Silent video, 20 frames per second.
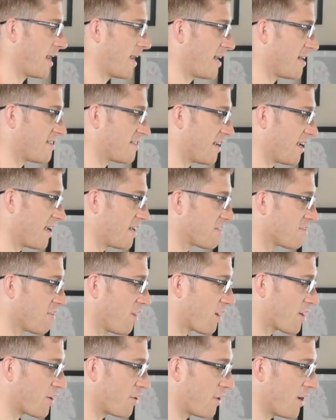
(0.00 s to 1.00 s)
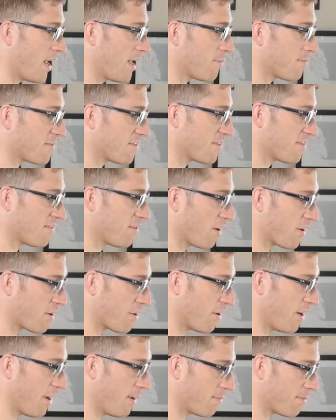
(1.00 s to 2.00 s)
I say, tuck your hips
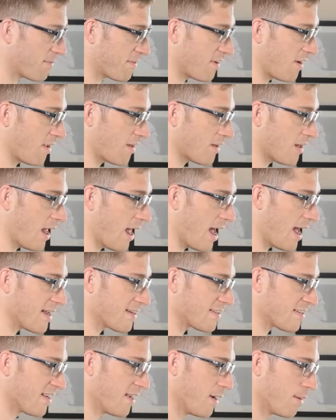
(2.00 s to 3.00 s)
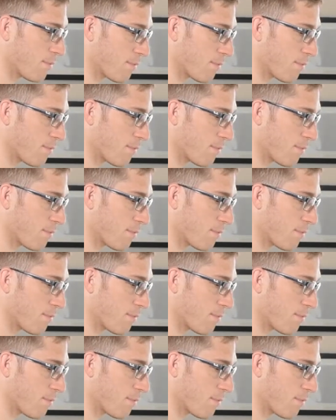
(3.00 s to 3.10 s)
a lot,